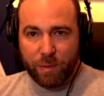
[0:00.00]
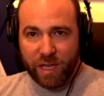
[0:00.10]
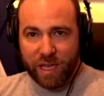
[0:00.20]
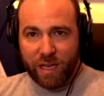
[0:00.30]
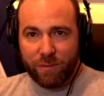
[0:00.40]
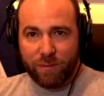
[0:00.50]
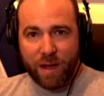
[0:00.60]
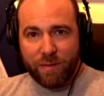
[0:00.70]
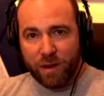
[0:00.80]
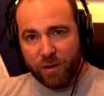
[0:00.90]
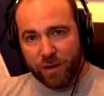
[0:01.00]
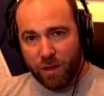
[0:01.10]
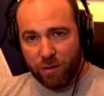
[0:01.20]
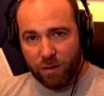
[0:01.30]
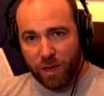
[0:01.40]
that eat
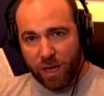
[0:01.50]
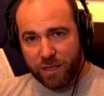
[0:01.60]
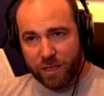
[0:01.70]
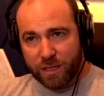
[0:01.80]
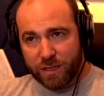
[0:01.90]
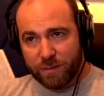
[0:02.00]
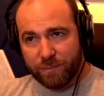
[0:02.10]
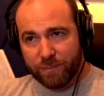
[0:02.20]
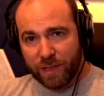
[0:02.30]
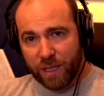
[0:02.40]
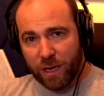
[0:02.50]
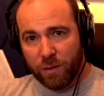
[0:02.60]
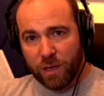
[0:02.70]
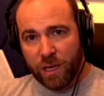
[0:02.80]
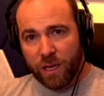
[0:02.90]
$500 lunches,
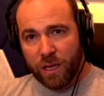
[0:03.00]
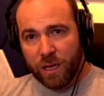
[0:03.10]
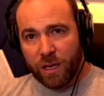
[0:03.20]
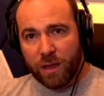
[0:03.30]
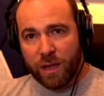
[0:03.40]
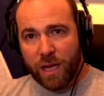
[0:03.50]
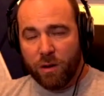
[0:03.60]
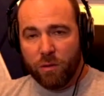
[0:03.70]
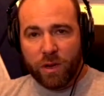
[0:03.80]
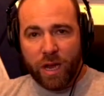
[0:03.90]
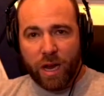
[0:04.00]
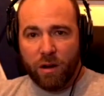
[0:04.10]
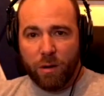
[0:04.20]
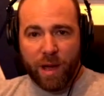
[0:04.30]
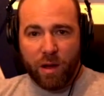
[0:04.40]
they don't
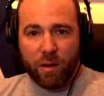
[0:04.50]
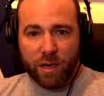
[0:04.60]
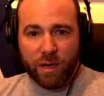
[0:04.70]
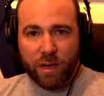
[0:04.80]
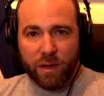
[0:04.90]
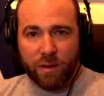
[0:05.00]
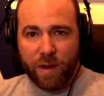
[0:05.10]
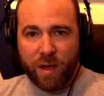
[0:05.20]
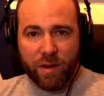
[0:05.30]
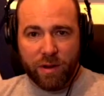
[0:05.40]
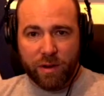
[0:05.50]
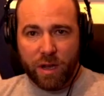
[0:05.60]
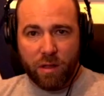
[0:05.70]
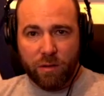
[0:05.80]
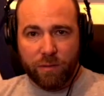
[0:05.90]
care about a
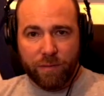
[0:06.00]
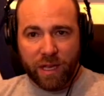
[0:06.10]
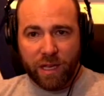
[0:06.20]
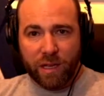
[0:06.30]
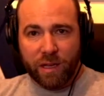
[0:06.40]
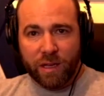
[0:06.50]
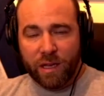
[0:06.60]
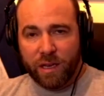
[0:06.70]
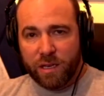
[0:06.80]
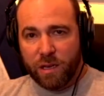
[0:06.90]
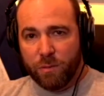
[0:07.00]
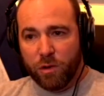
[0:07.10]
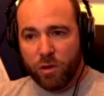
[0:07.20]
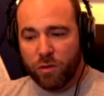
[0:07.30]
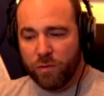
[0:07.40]
$500 fee to
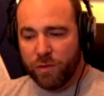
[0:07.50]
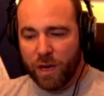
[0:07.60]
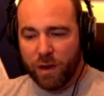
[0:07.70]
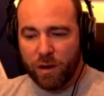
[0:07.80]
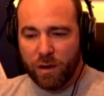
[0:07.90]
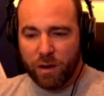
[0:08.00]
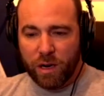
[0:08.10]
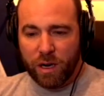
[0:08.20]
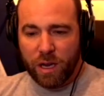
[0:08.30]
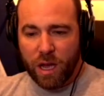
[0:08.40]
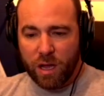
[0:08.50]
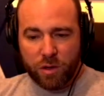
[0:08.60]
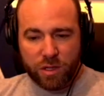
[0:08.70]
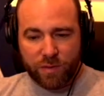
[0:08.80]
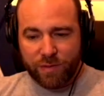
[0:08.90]
move their
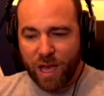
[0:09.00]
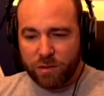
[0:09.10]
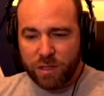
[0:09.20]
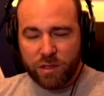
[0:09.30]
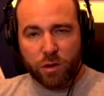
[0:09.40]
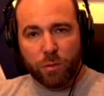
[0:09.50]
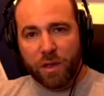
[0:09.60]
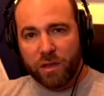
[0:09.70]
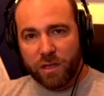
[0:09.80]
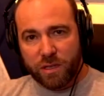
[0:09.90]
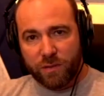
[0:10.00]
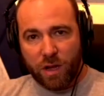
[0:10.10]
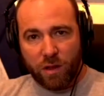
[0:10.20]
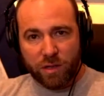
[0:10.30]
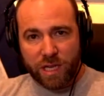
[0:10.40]
hundreds of thousands or millions of
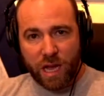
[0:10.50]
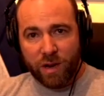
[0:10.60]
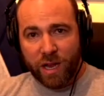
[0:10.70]
dollars out.